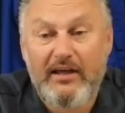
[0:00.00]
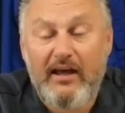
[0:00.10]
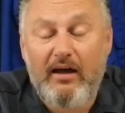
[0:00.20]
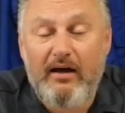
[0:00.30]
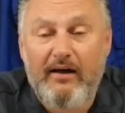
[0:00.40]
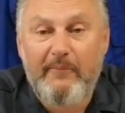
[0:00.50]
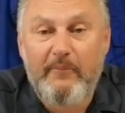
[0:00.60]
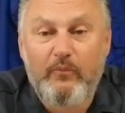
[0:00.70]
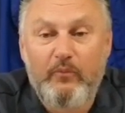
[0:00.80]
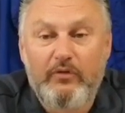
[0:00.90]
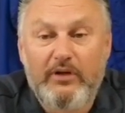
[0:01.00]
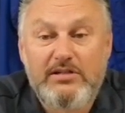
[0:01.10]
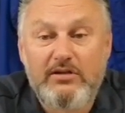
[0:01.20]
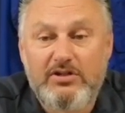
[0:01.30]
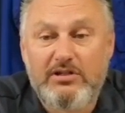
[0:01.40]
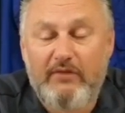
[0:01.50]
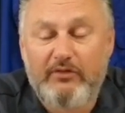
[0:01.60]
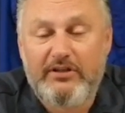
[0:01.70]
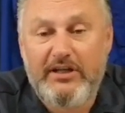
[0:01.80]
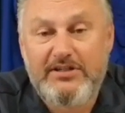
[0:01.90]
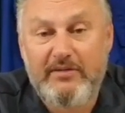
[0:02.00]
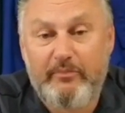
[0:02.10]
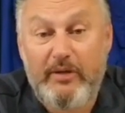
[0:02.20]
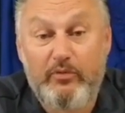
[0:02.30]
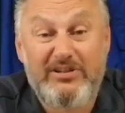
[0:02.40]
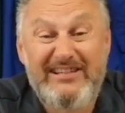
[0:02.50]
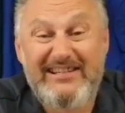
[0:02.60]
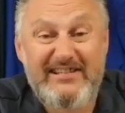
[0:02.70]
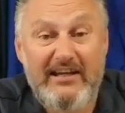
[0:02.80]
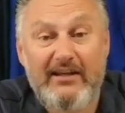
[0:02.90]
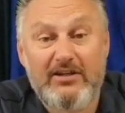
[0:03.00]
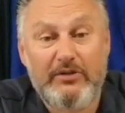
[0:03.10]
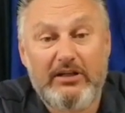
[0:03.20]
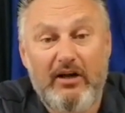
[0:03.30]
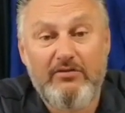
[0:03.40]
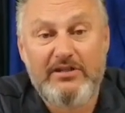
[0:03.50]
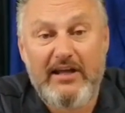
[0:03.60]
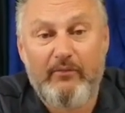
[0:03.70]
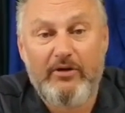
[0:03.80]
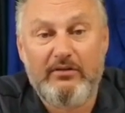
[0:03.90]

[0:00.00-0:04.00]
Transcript: Yeah, um, there's lots of lovely things that people didn't see because we closed down.